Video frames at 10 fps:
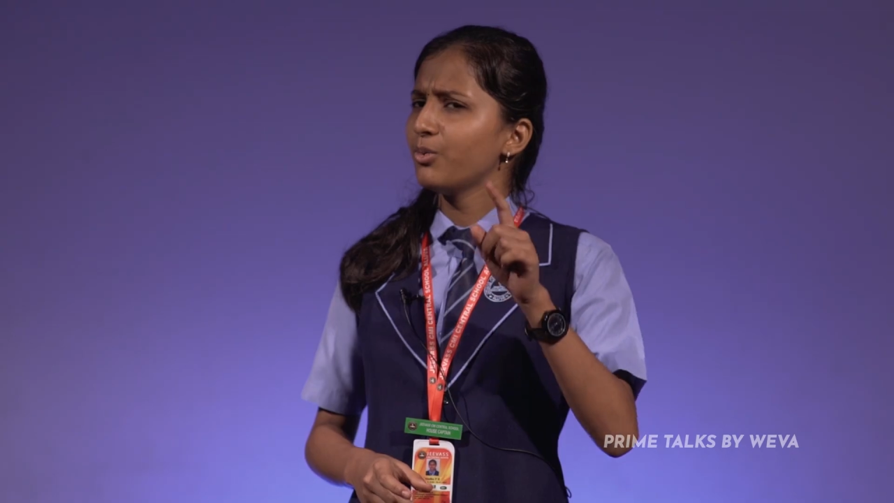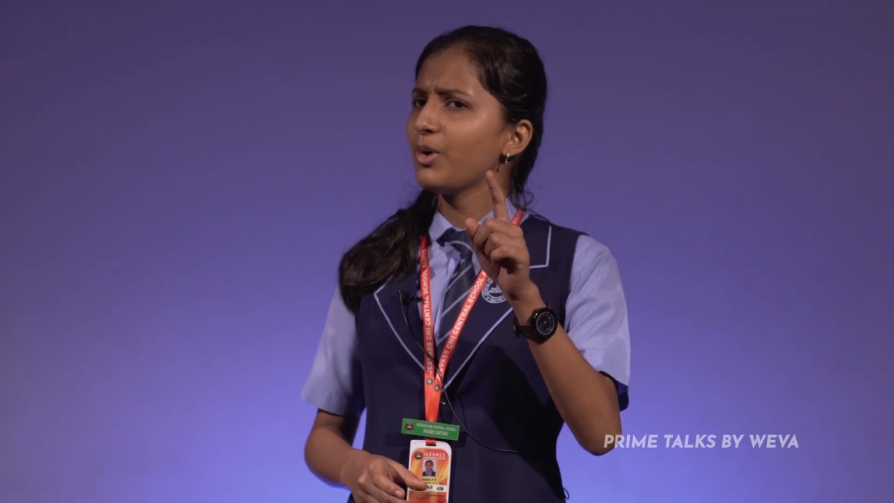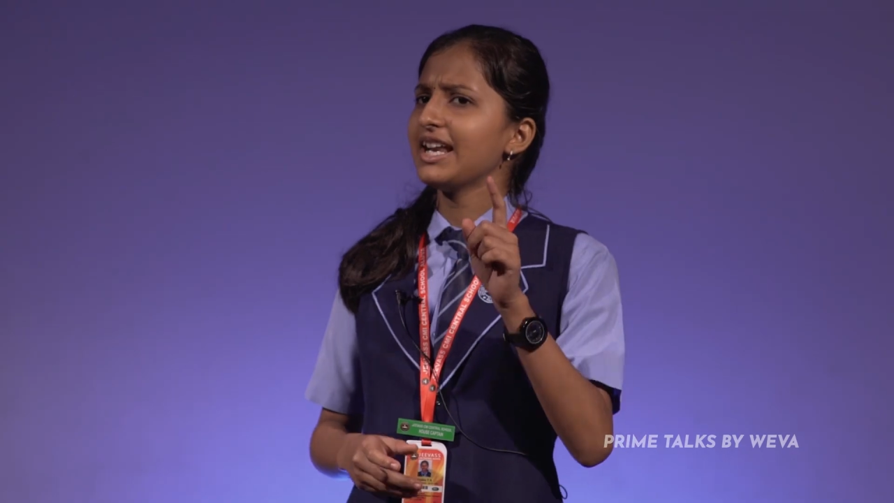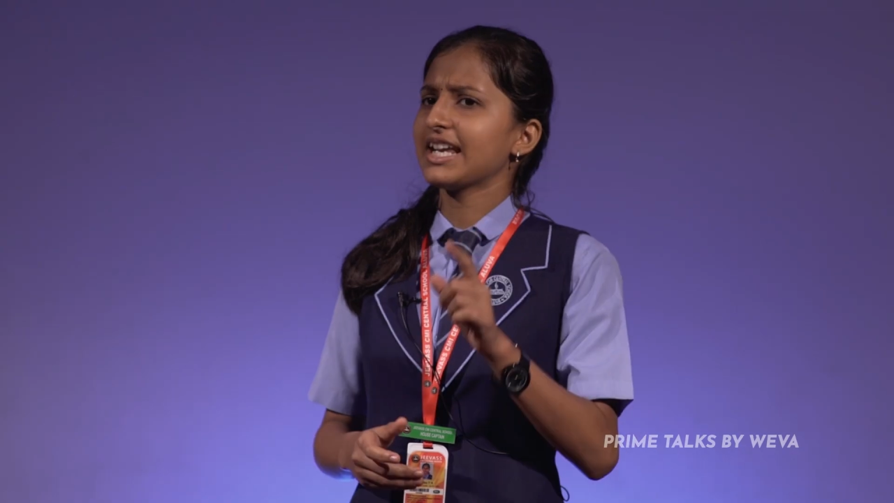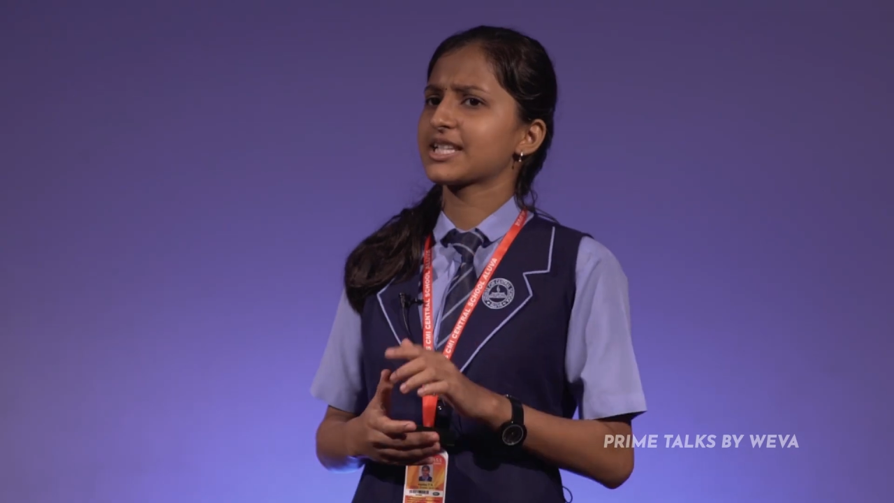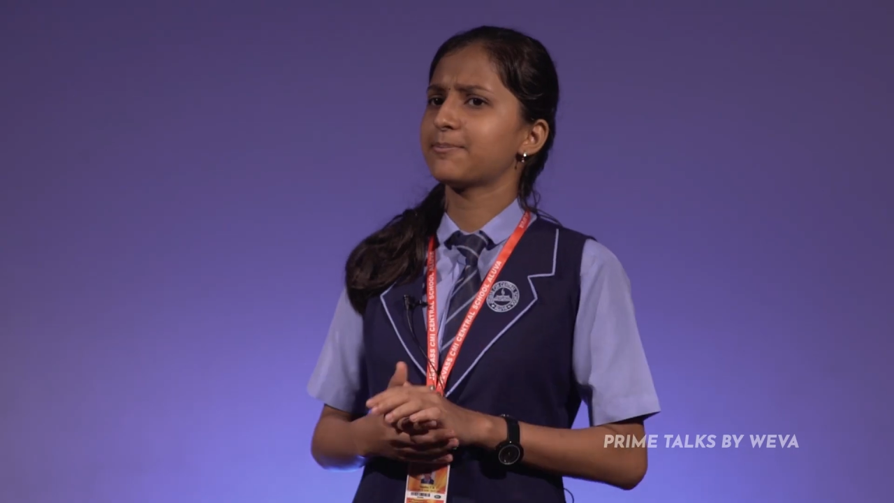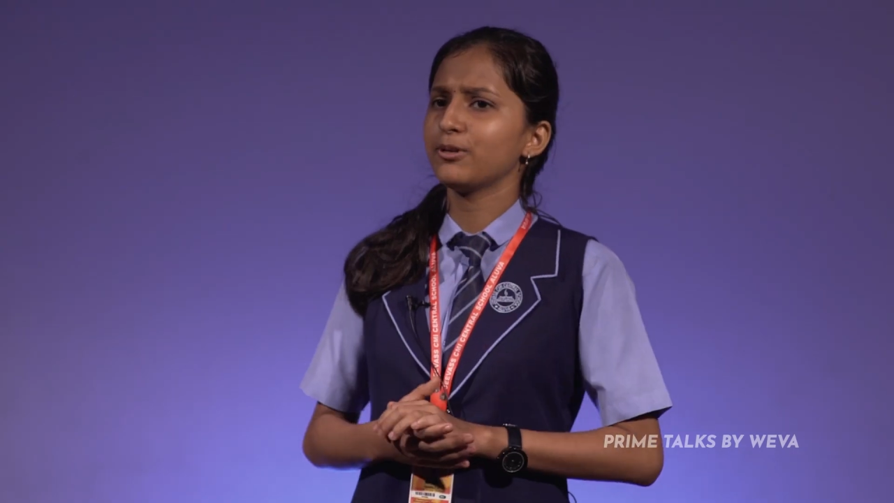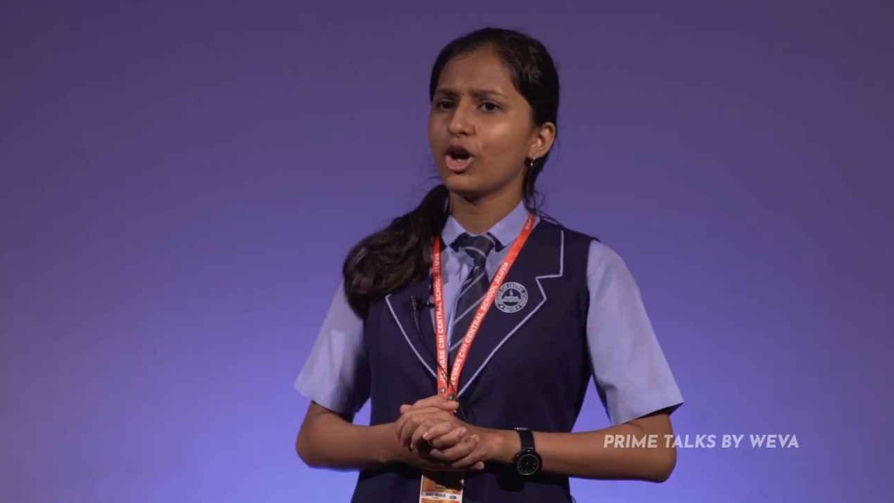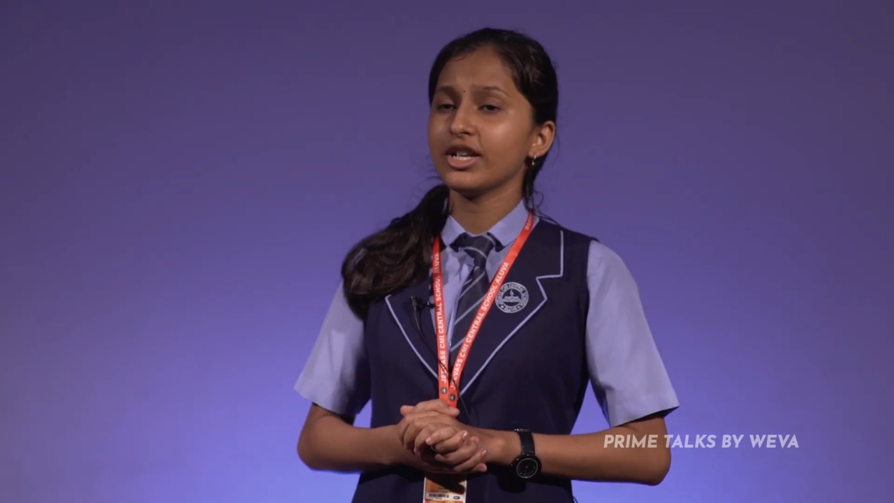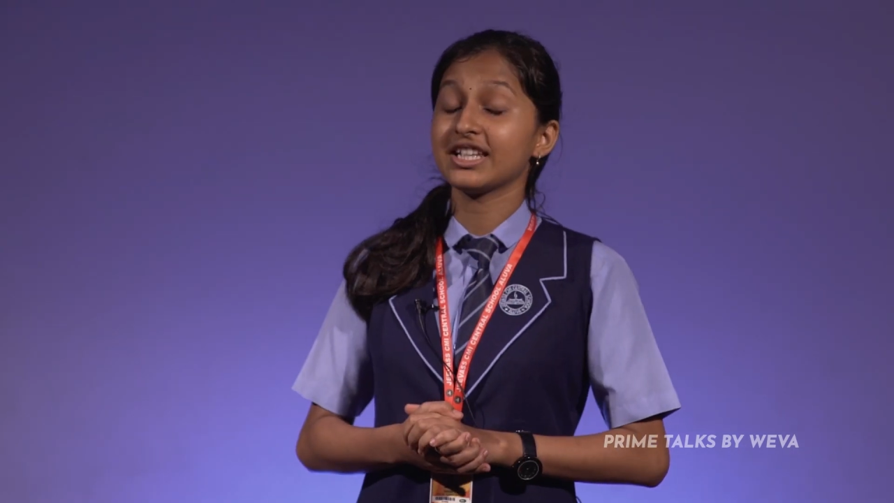While
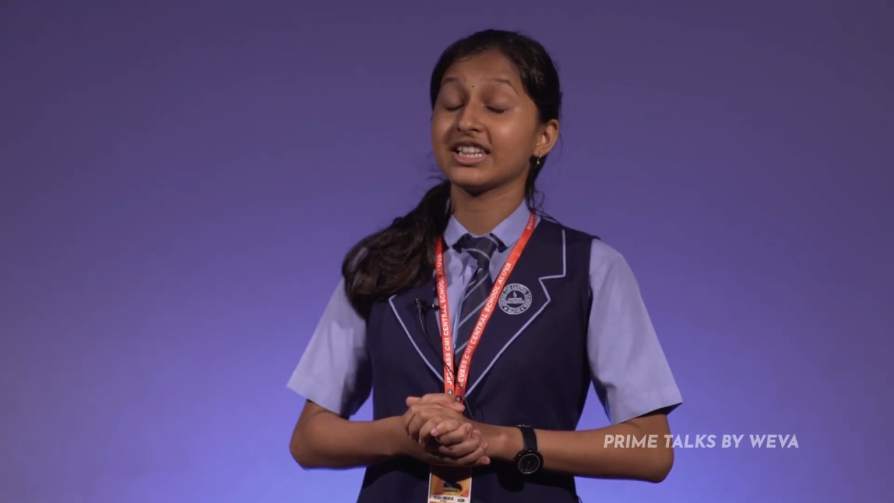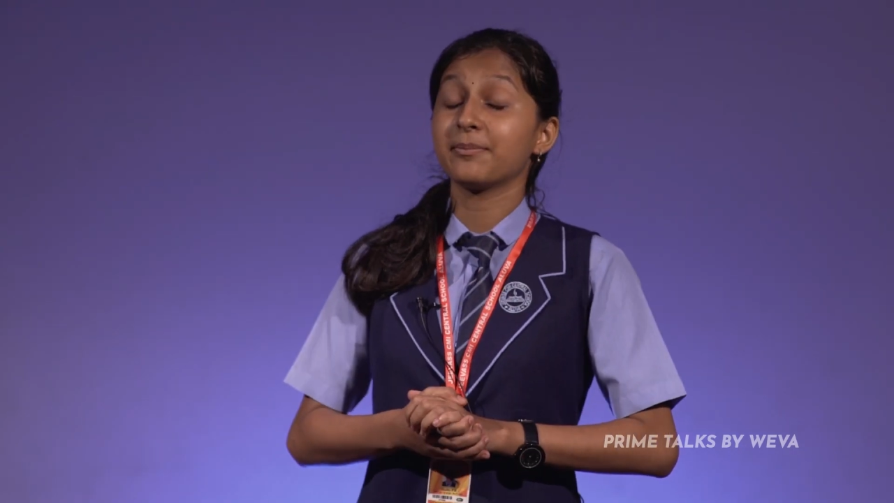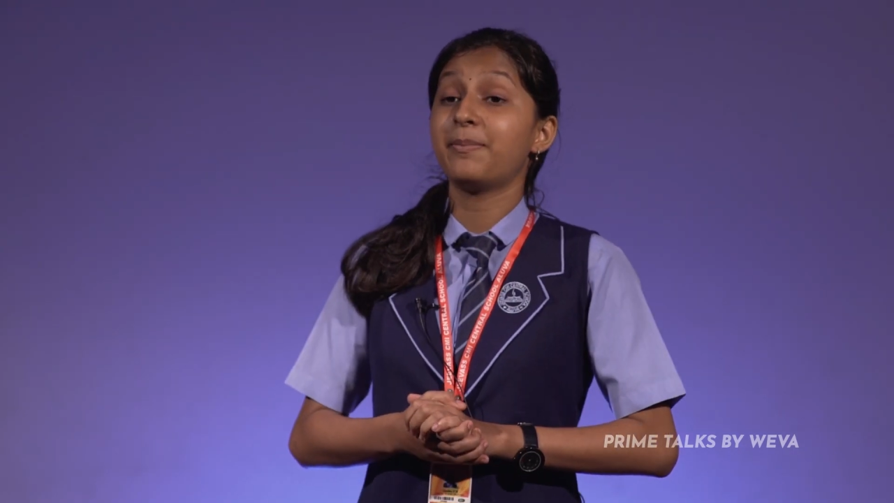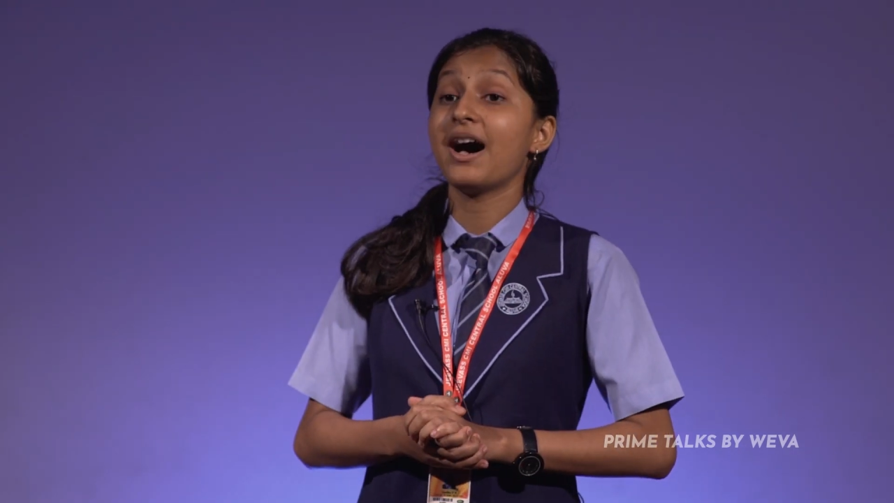exploiting the